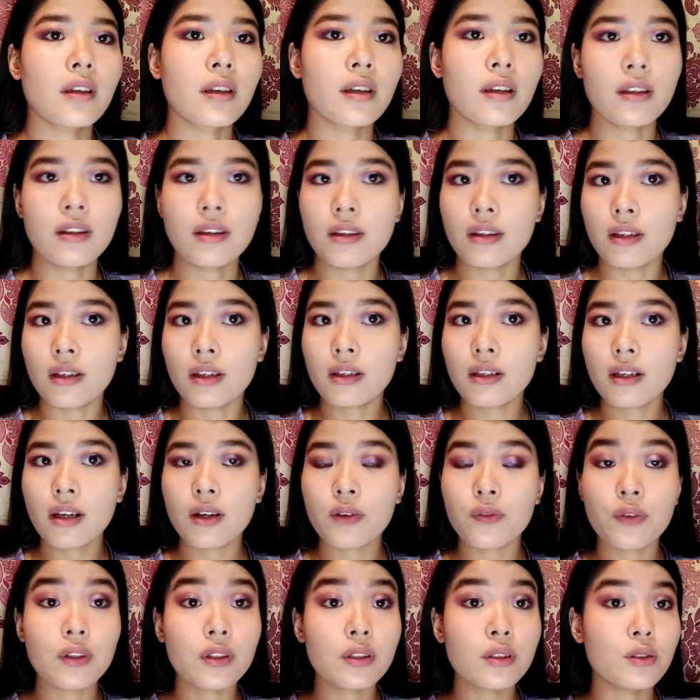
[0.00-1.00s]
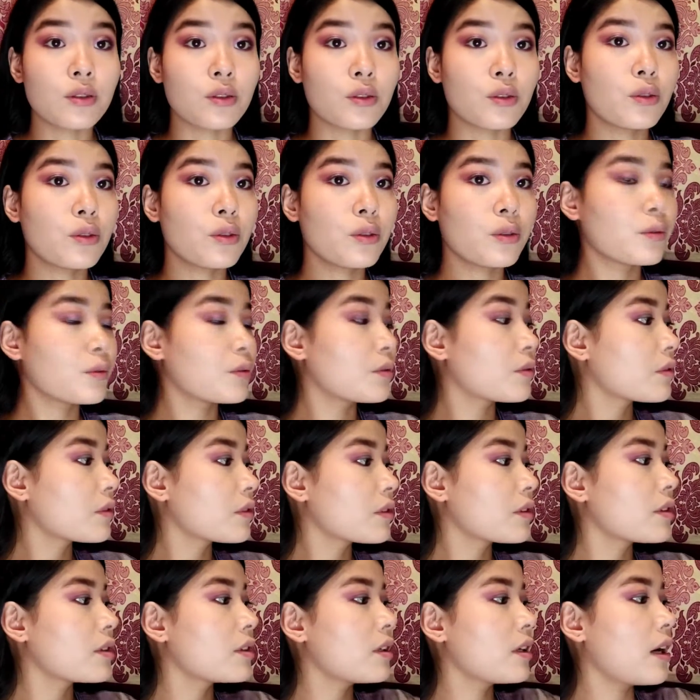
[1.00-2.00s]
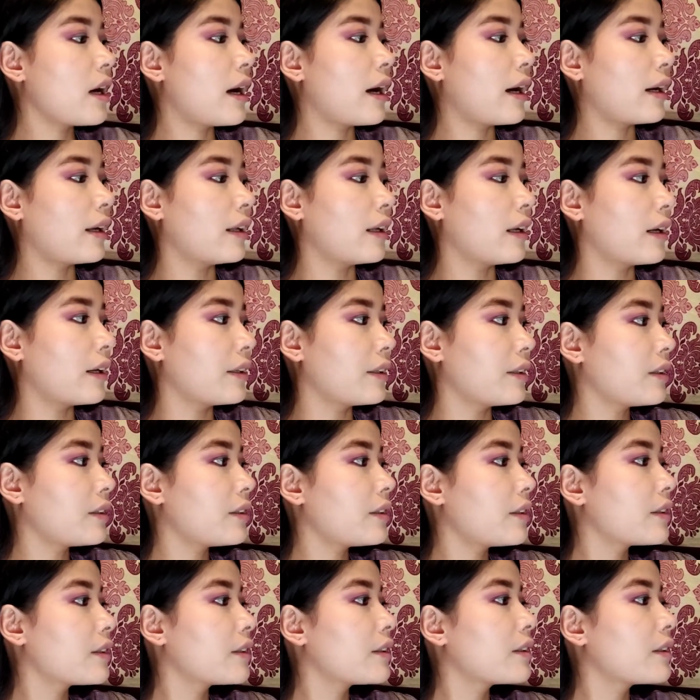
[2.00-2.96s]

And then I will do the eyeliner.